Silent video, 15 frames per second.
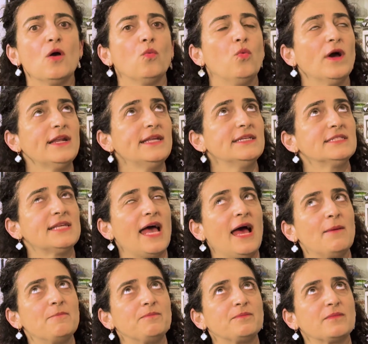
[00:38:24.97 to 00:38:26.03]
what is
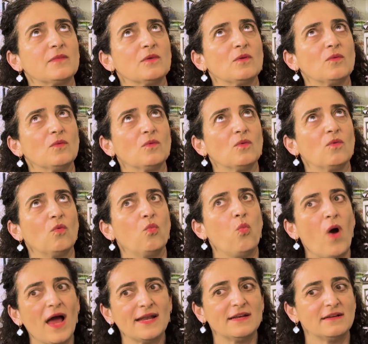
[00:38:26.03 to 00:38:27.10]

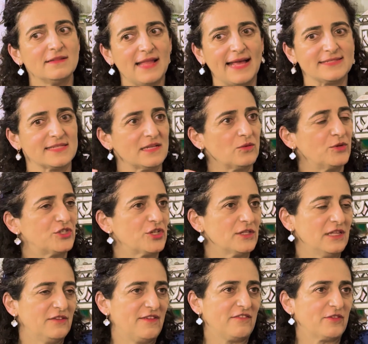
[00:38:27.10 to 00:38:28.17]
one lesson we should
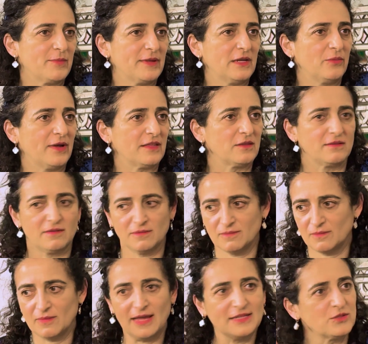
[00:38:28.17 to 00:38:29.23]
leave everybody with
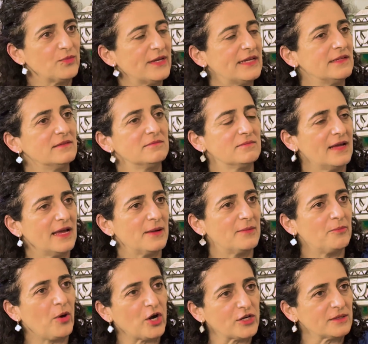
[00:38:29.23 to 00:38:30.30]
as we
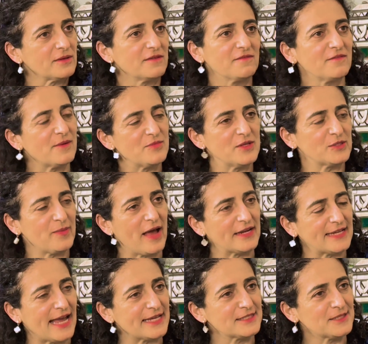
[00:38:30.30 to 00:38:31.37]
part from this
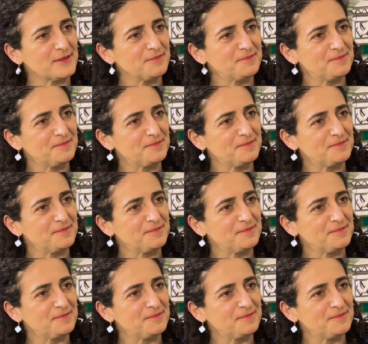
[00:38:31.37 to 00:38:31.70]
podcast?